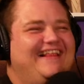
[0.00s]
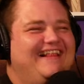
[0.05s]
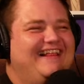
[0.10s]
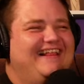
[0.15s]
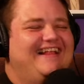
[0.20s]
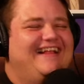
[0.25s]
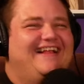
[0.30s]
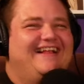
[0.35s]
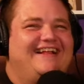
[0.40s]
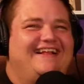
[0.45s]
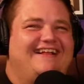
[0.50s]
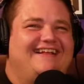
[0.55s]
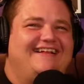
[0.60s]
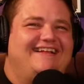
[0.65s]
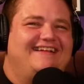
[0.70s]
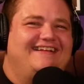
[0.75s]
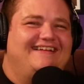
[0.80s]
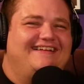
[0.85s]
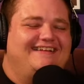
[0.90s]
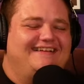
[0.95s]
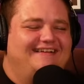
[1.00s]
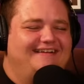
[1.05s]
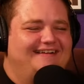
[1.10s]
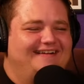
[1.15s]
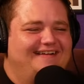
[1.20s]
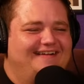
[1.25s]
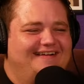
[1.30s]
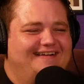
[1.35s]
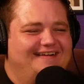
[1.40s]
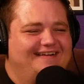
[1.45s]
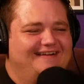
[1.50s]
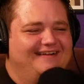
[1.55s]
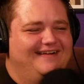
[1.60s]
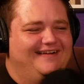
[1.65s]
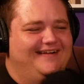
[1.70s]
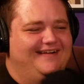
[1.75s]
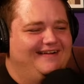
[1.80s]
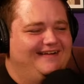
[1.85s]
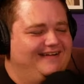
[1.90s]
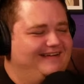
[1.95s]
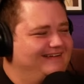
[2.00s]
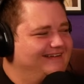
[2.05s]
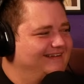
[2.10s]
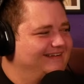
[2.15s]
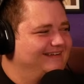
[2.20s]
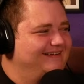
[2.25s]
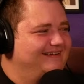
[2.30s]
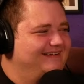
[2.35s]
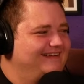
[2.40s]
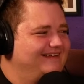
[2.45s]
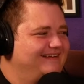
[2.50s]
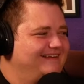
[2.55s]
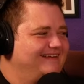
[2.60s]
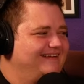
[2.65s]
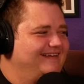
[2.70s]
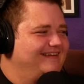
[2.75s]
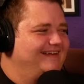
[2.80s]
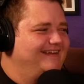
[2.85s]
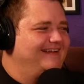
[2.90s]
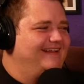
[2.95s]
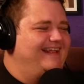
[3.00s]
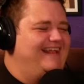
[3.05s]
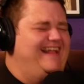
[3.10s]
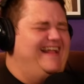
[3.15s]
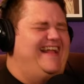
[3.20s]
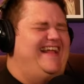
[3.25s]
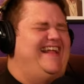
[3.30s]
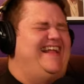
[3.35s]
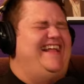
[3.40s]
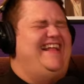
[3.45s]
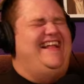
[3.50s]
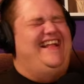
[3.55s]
(not speaking)